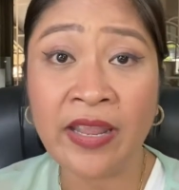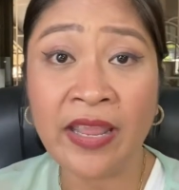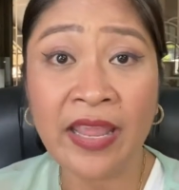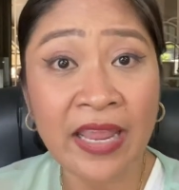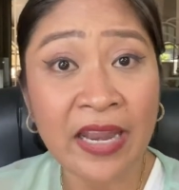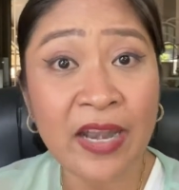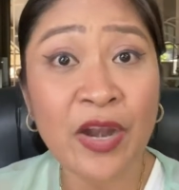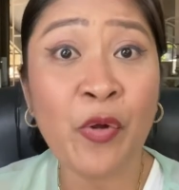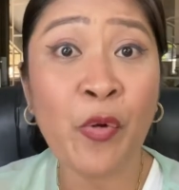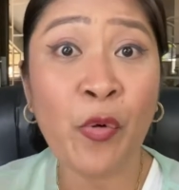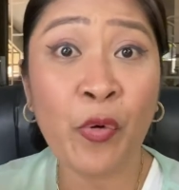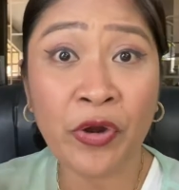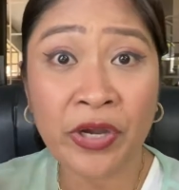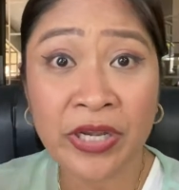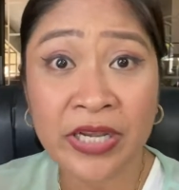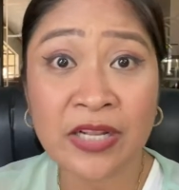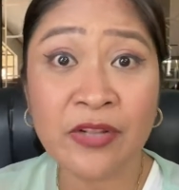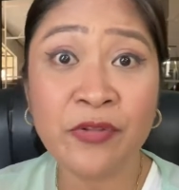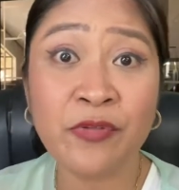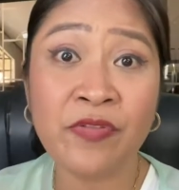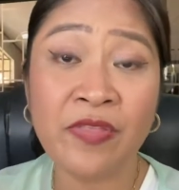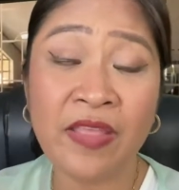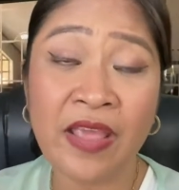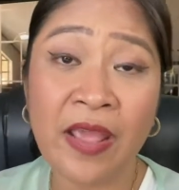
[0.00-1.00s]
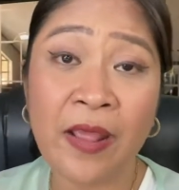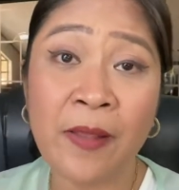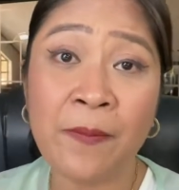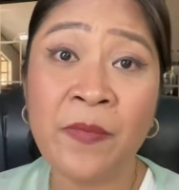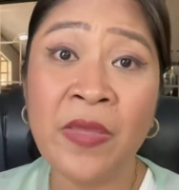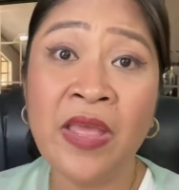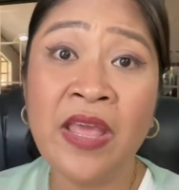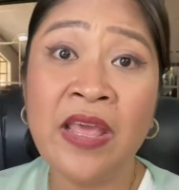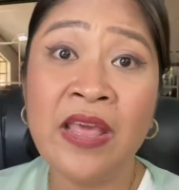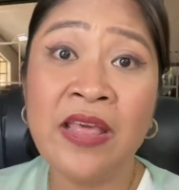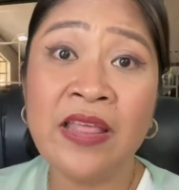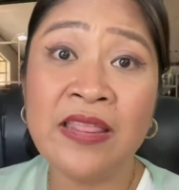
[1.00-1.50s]
And according to them,
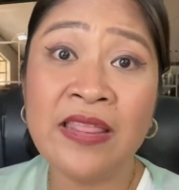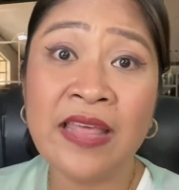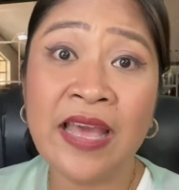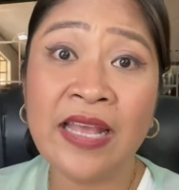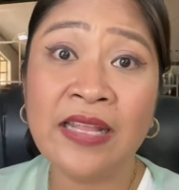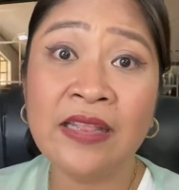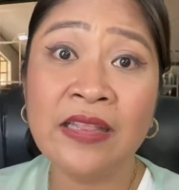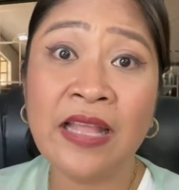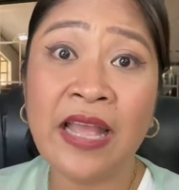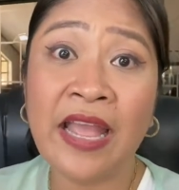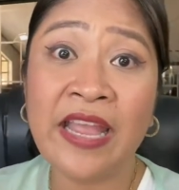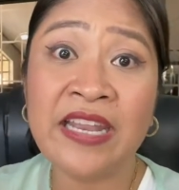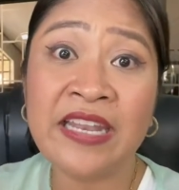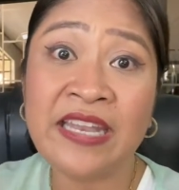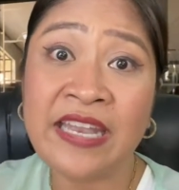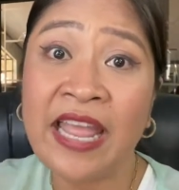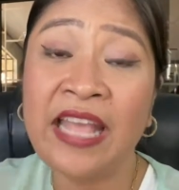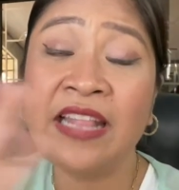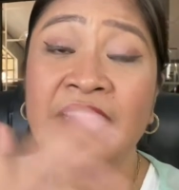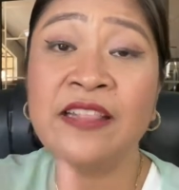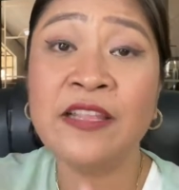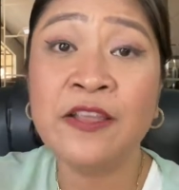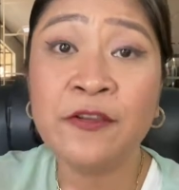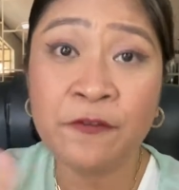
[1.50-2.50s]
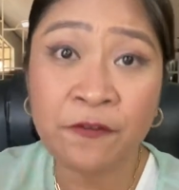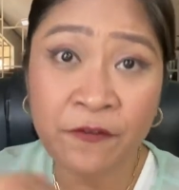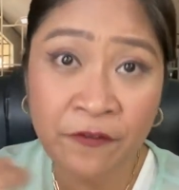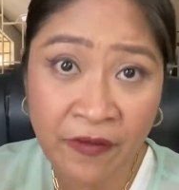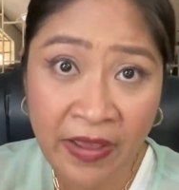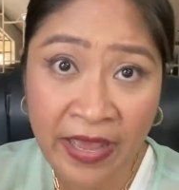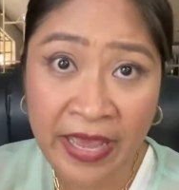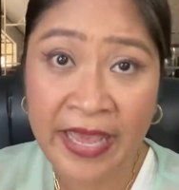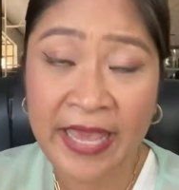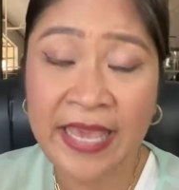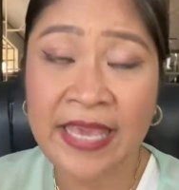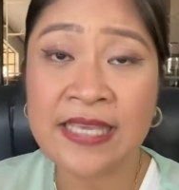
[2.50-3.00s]
that
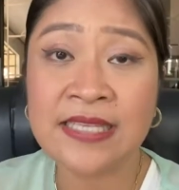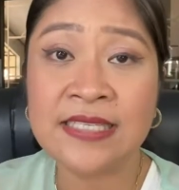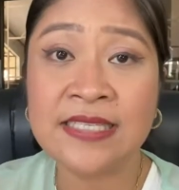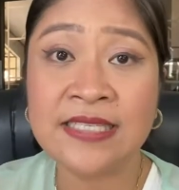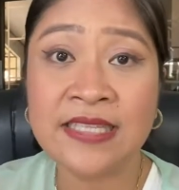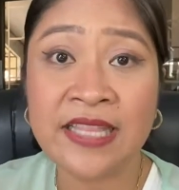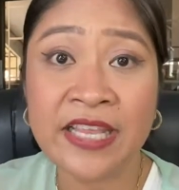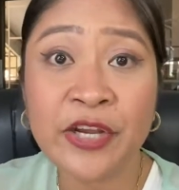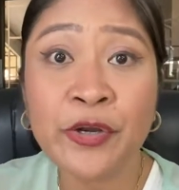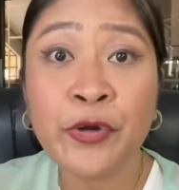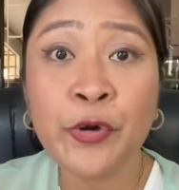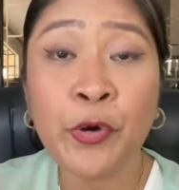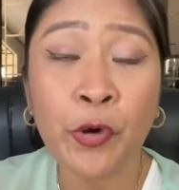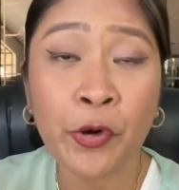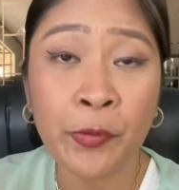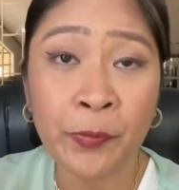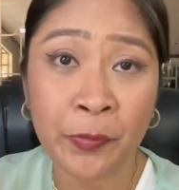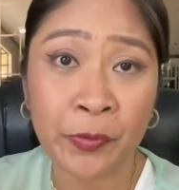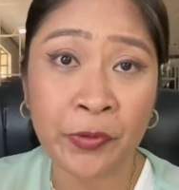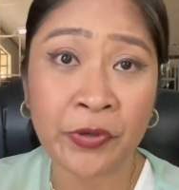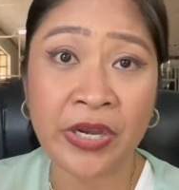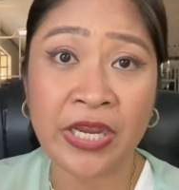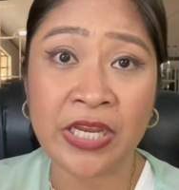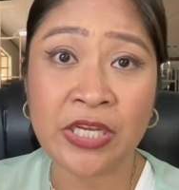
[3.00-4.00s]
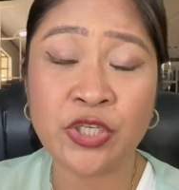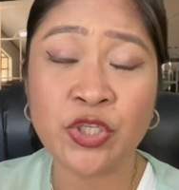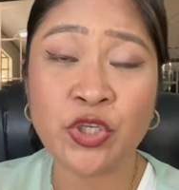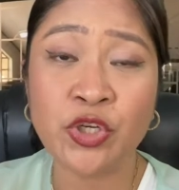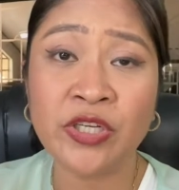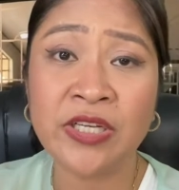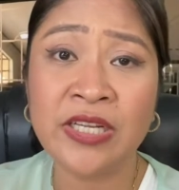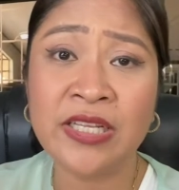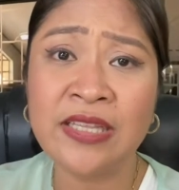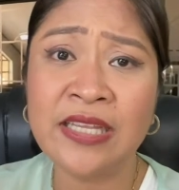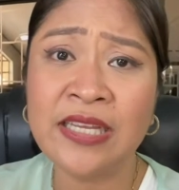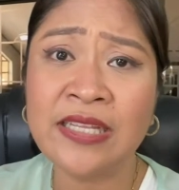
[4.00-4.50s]
identifies their
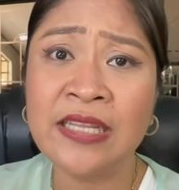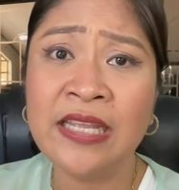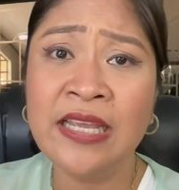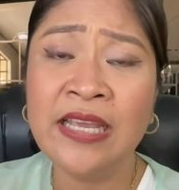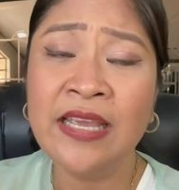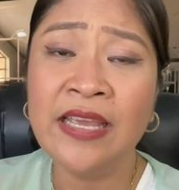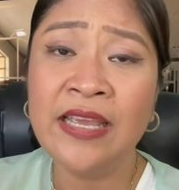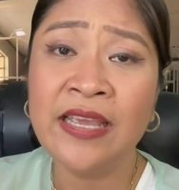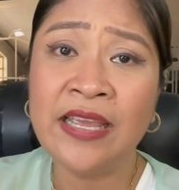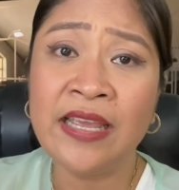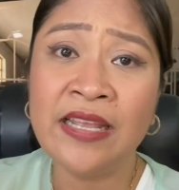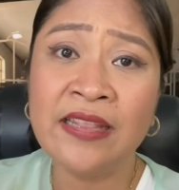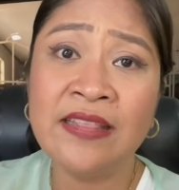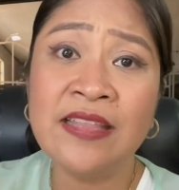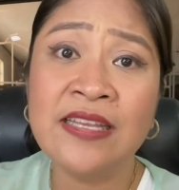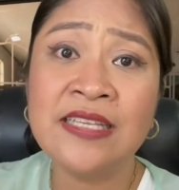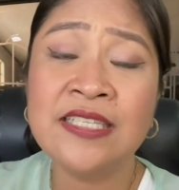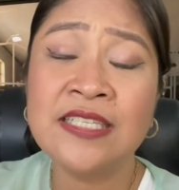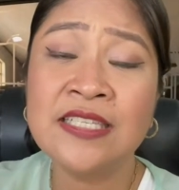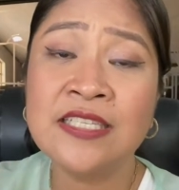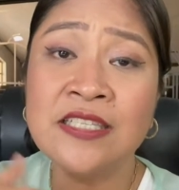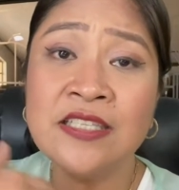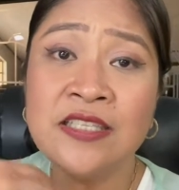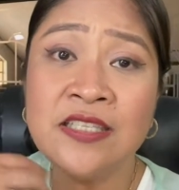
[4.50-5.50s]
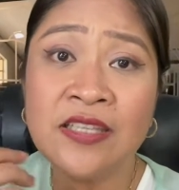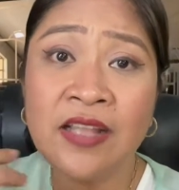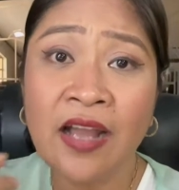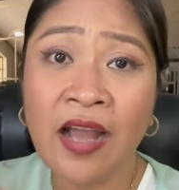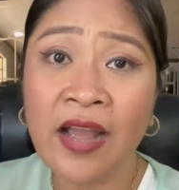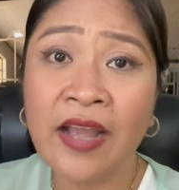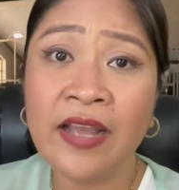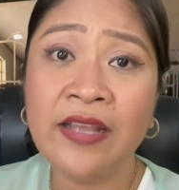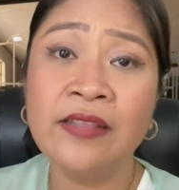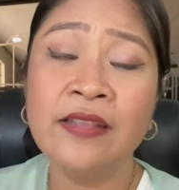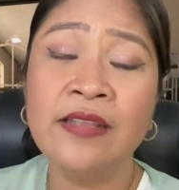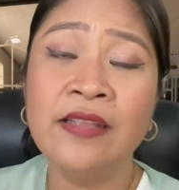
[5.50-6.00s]
corporation, and that it does
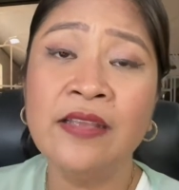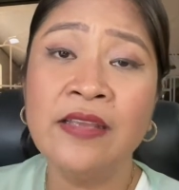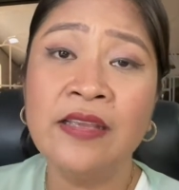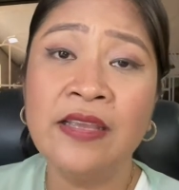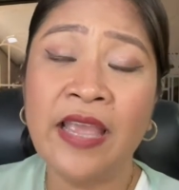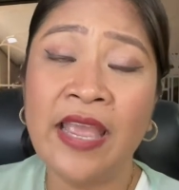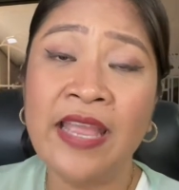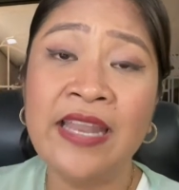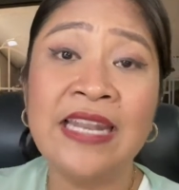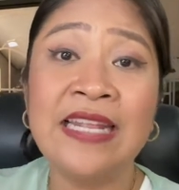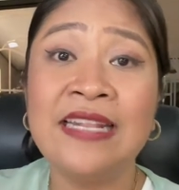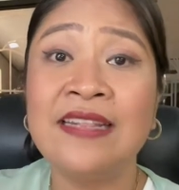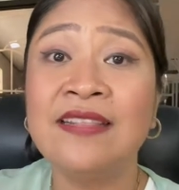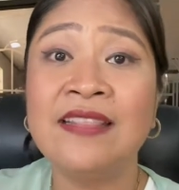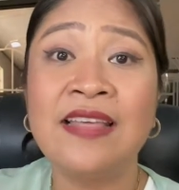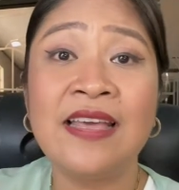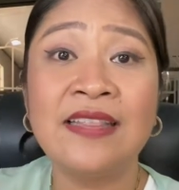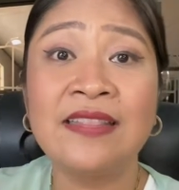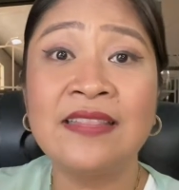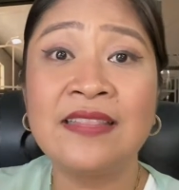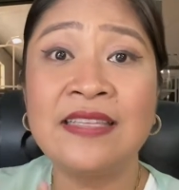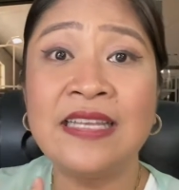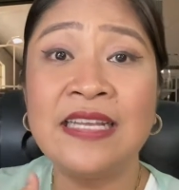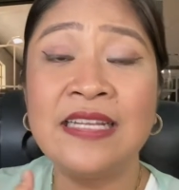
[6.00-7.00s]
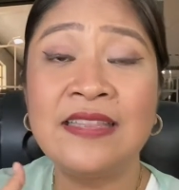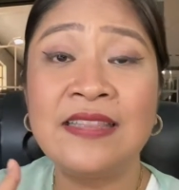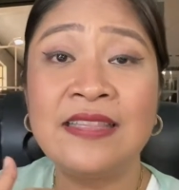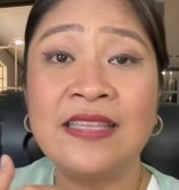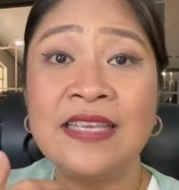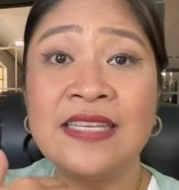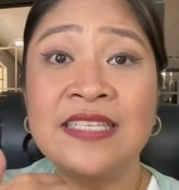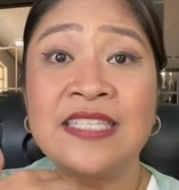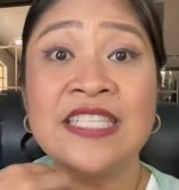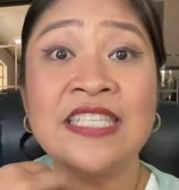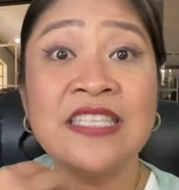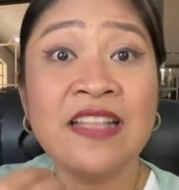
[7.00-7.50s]
not, that it
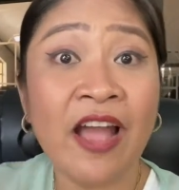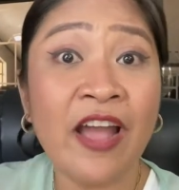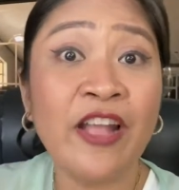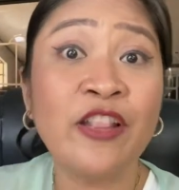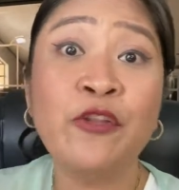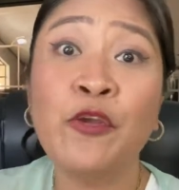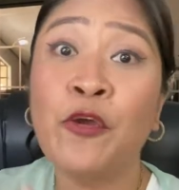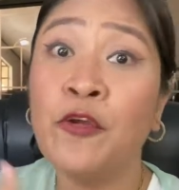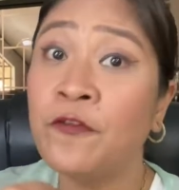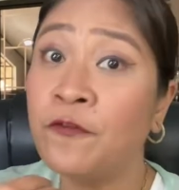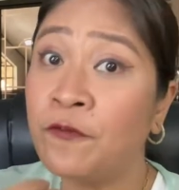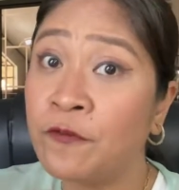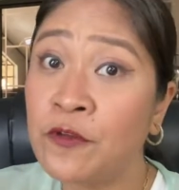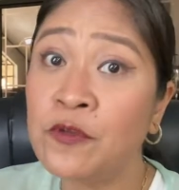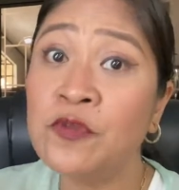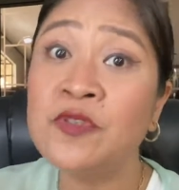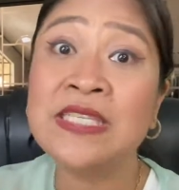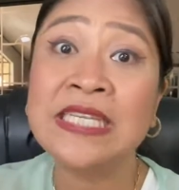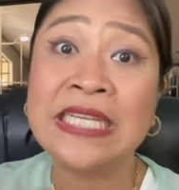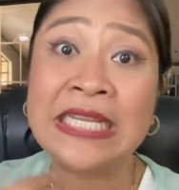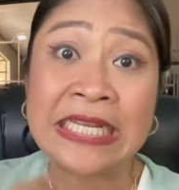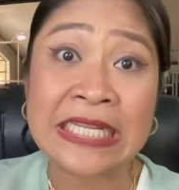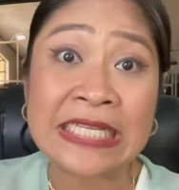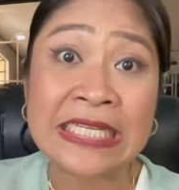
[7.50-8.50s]
is not confusingly